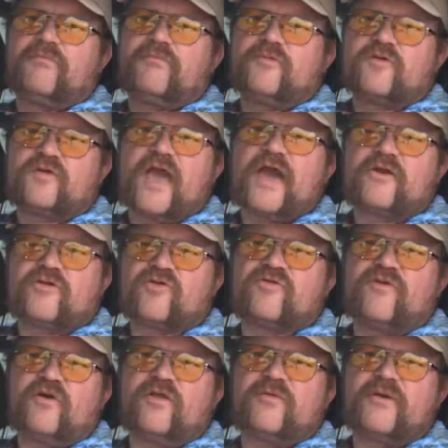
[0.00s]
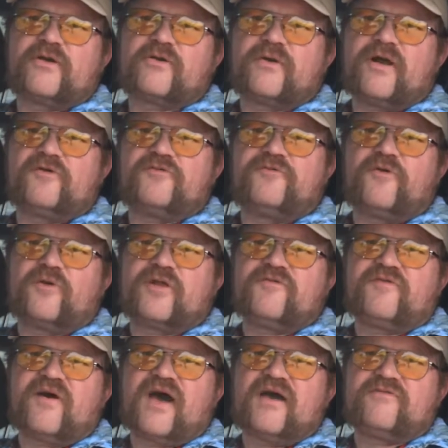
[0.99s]
Scanners have only been around
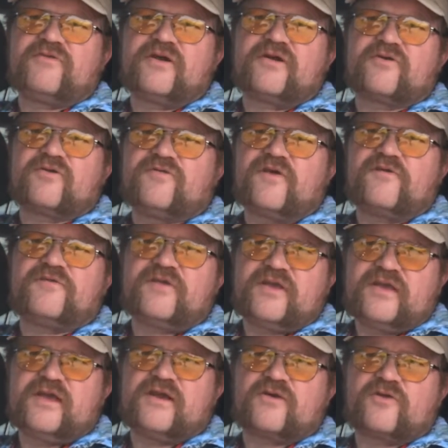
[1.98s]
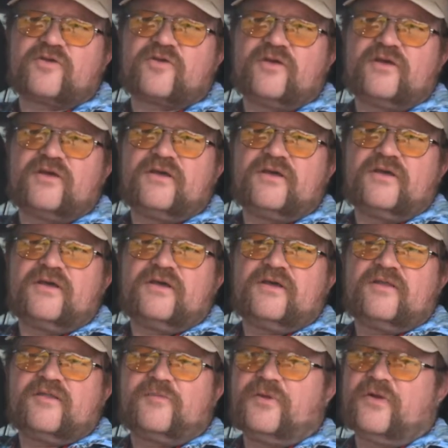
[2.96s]
45 years, 50 years.
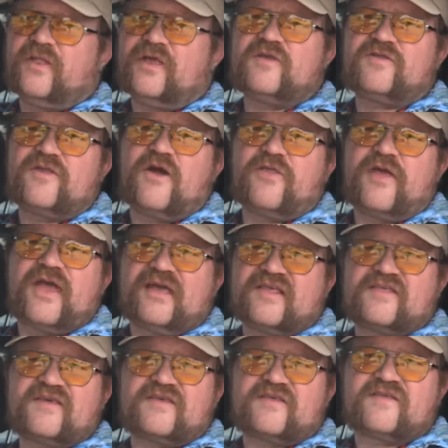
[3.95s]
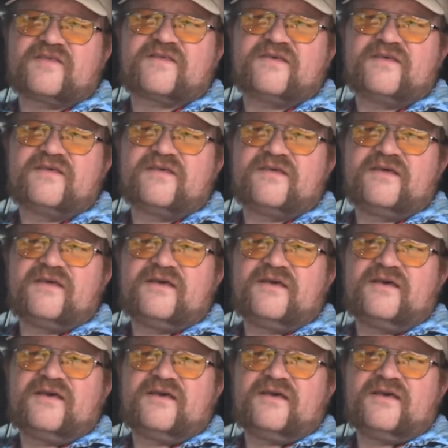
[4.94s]
The police know they exist.
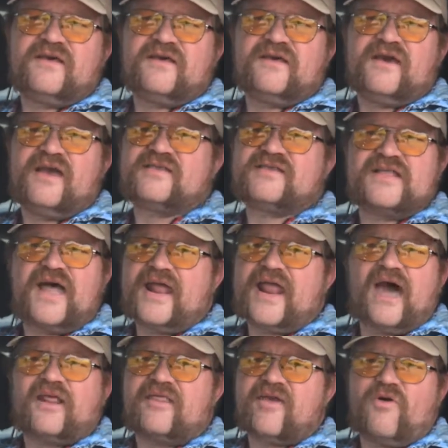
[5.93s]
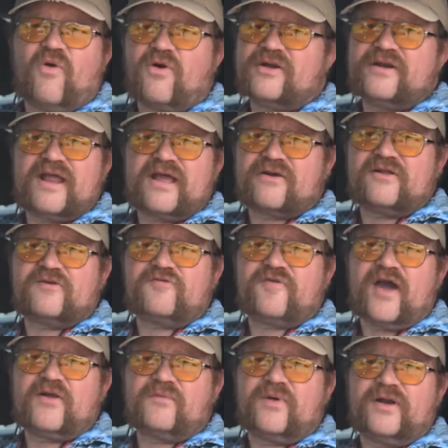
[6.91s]
It's not out of the ordinary to
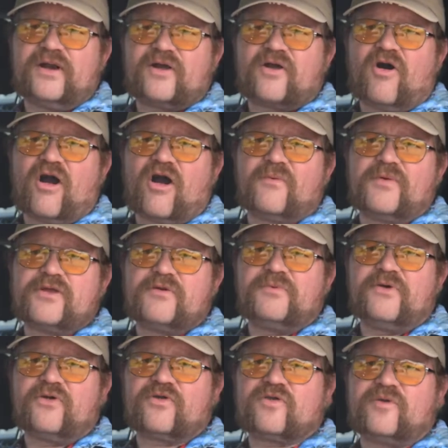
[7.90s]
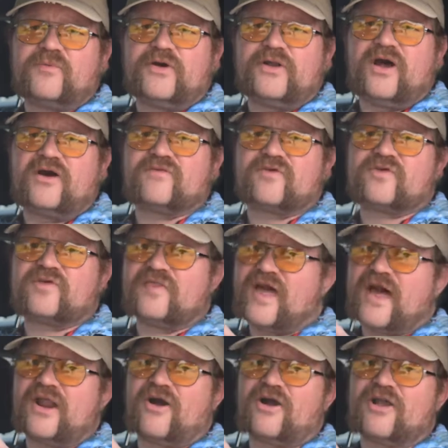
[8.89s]
find one in a car when you pull someone over, so
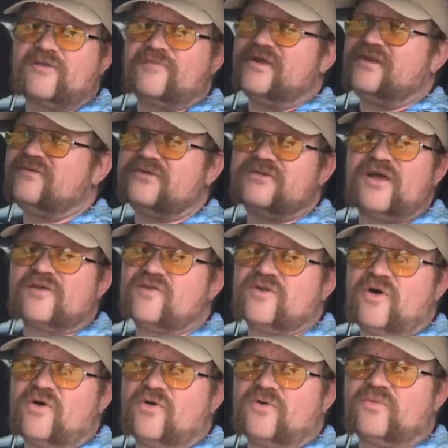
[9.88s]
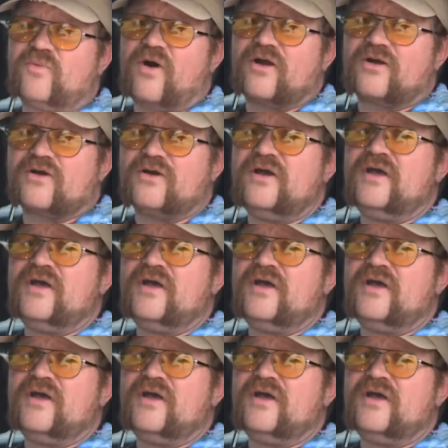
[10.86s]
that argument doesn't hold water.